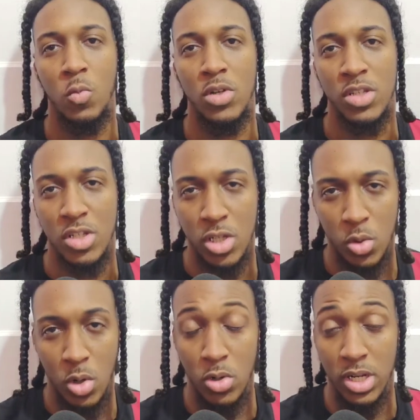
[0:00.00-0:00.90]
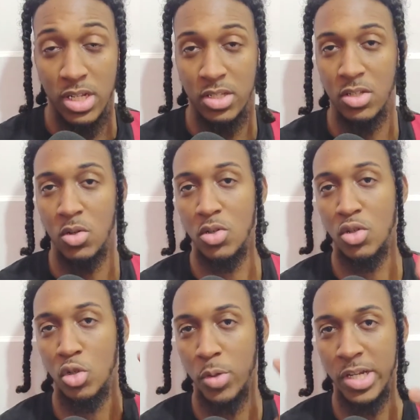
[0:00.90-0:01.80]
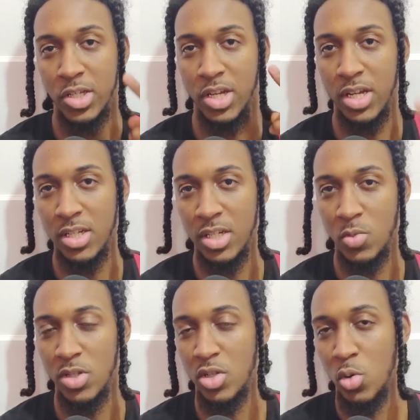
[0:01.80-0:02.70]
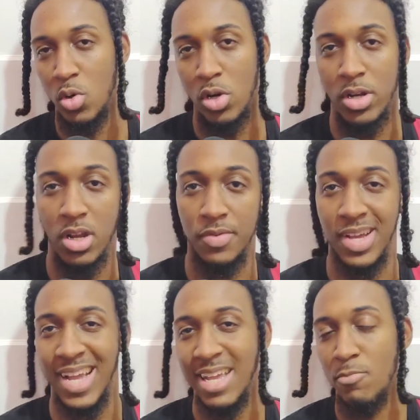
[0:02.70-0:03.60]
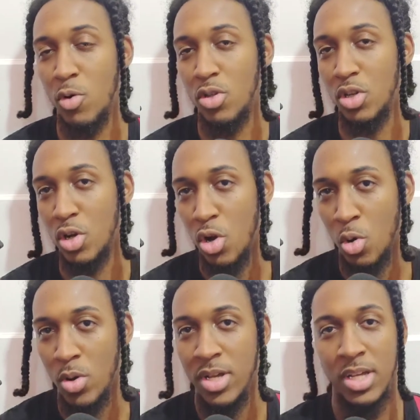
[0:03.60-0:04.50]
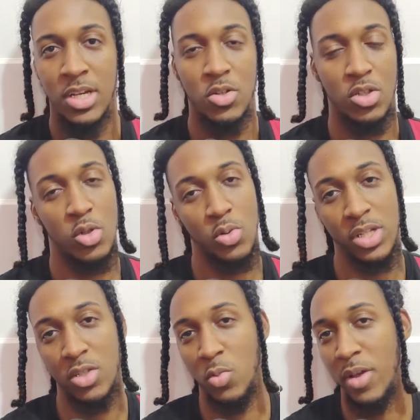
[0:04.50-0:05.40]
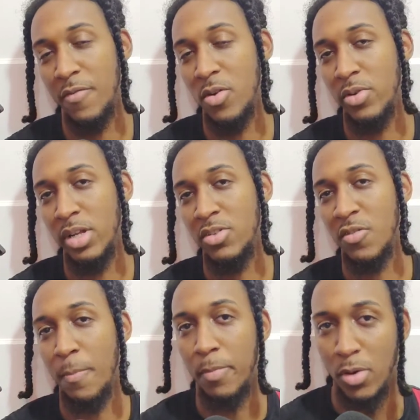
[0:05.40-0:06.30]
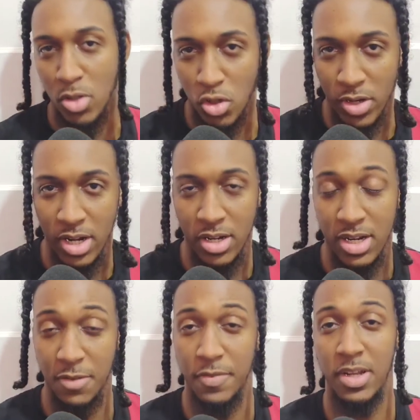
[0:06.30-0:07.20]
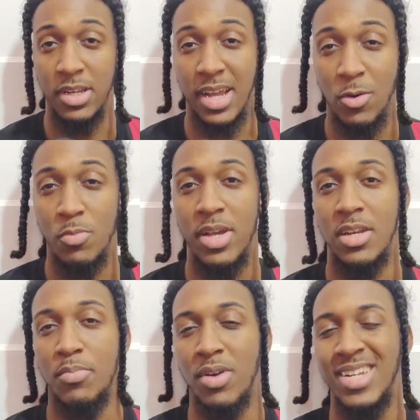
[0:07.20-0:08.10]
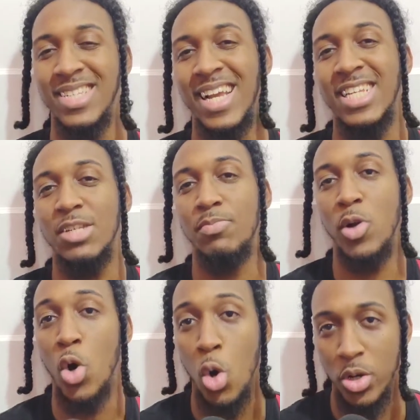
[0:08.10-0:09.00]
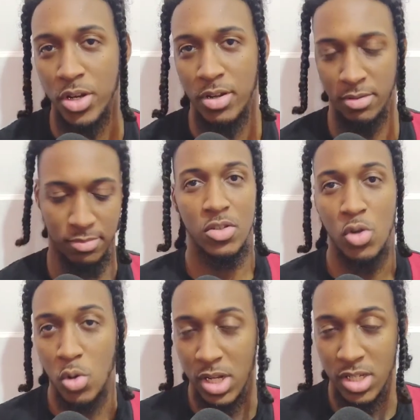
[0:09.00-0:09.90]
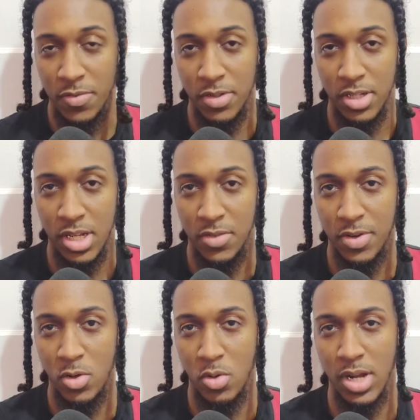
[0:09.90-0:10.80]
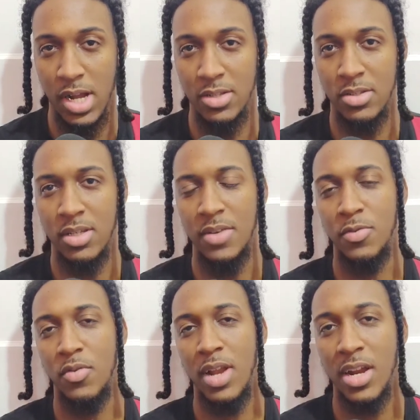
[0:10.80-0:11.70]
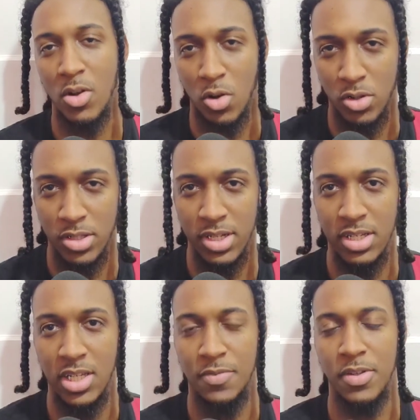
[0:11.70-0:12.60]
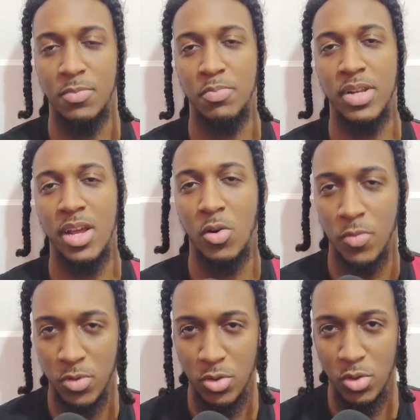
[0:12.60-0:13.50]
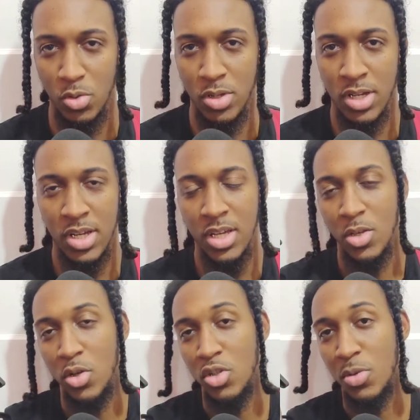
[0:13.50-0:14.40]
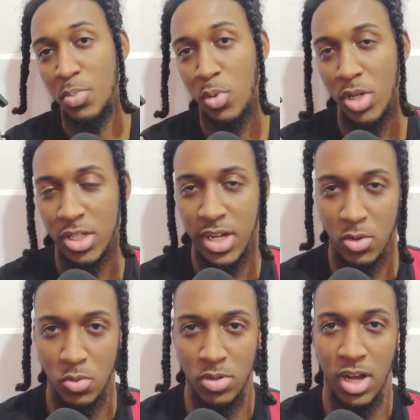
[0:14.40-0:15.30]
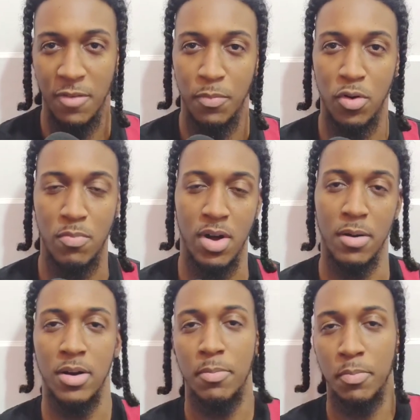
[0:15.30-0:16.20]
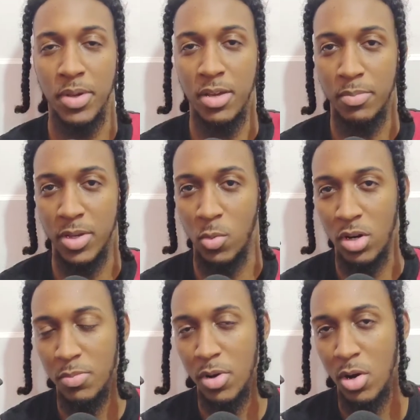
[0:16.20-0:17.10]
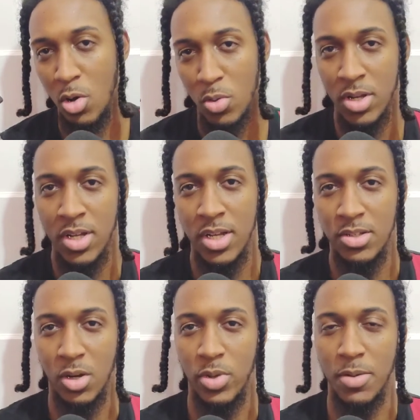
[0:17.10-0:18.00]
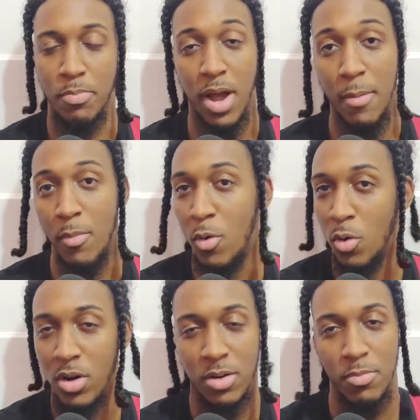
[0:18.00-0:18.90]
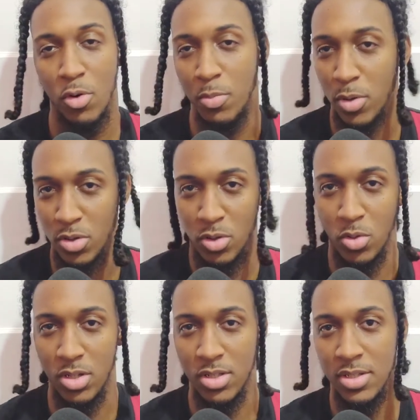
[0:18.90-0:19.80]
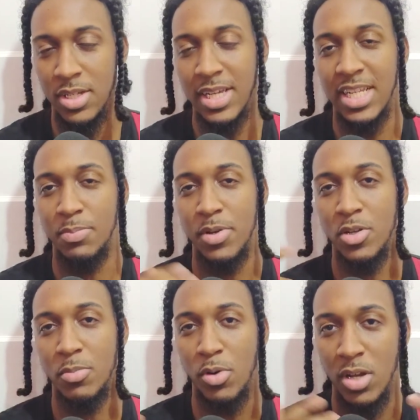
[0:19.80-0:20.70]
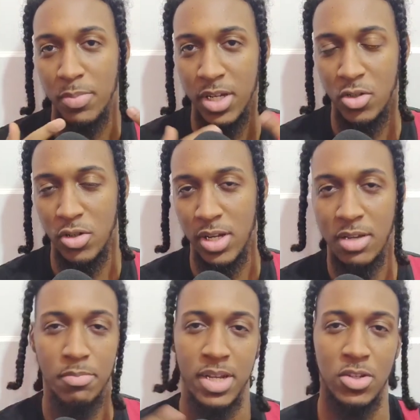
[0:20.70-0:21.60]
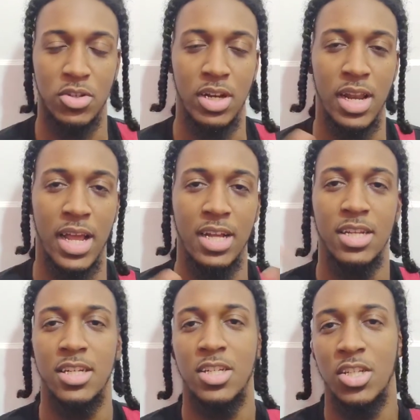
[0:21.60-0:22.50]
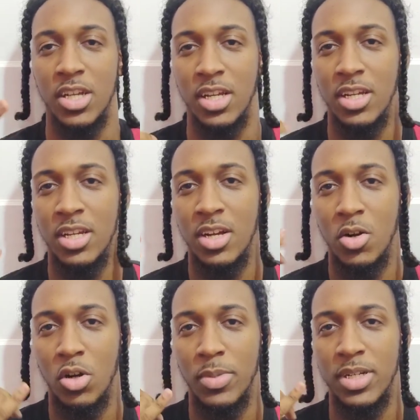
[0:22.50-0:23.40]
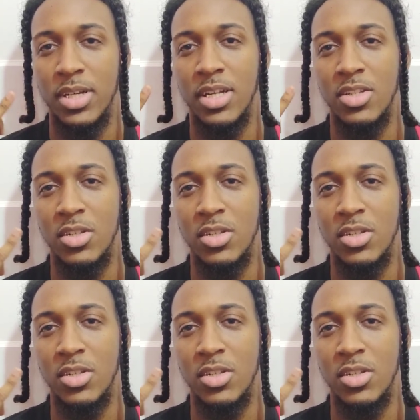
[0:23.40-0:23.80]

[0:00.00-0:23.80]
We're still only listed on 2 exchanges. We still got another 8 more to go. Still need to wait for the release of Boss Track, and I think that will make the price explode. So that's it for today's video, guys. If you like the content, if it's been helpful to you, you can support the channel. I've put my BNB wallet below so that we can buy more and more Boss tokens. It's been your boy Big Dre. Make sure you like, share, comment and